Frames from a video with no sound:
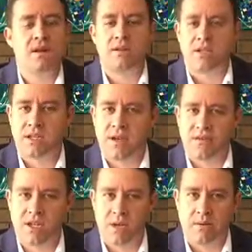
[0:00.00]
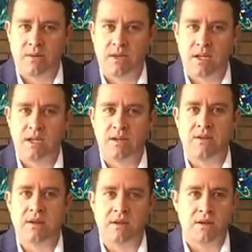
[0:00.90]
just to have a chat with your kids. You've
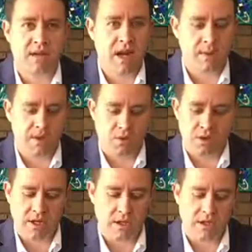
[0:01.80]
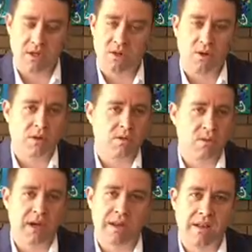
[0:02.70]
got a captured audience. You can talk to them
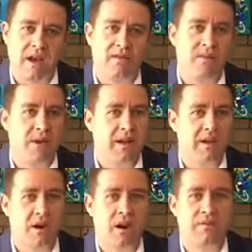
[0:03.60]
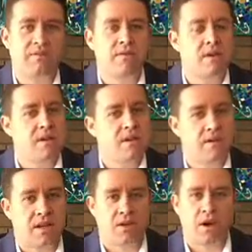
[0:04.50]
about love, about life,
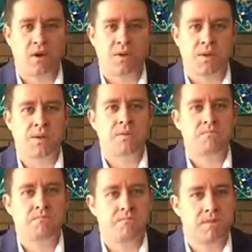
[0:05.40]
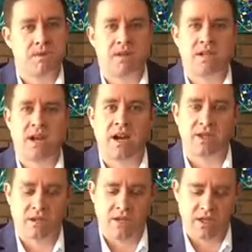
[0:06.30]
their goals, their
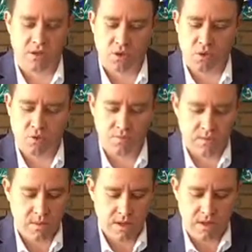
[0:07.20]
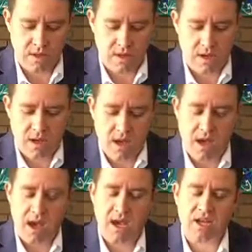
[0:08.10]
education, their school,
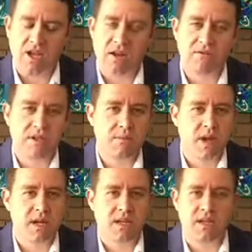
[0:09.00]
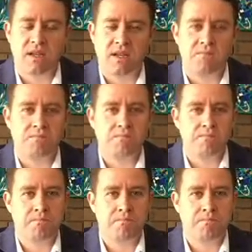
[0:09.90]
and generally making them